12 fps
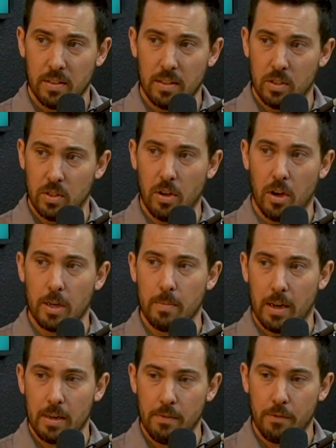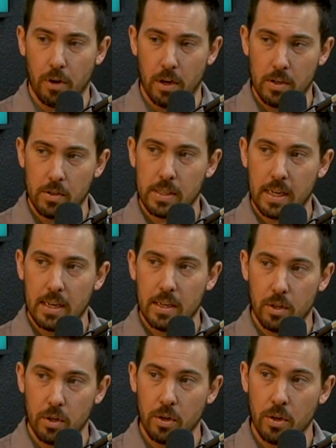as you're talking about, even for
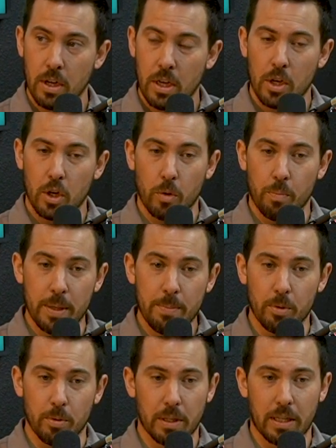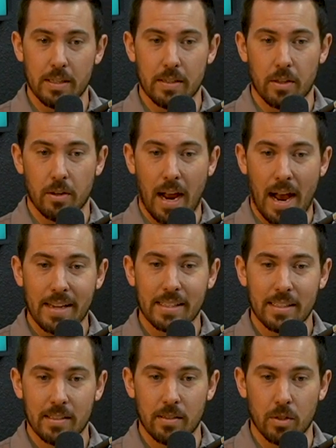understanding your people, because they're
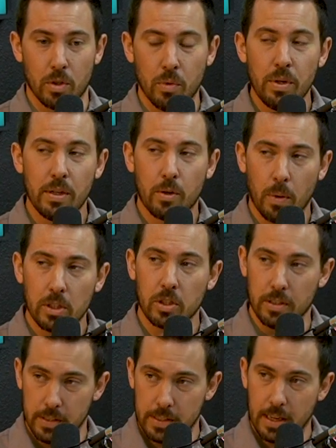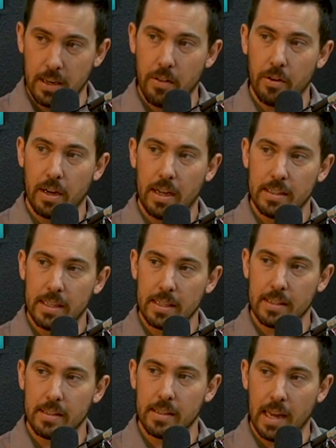asking unique questions that other
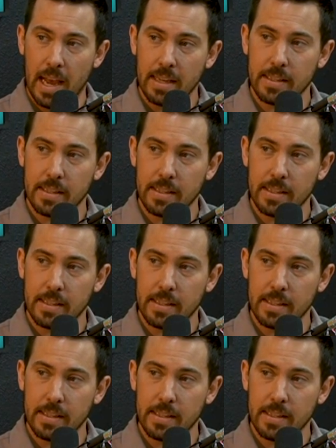context isn't asking.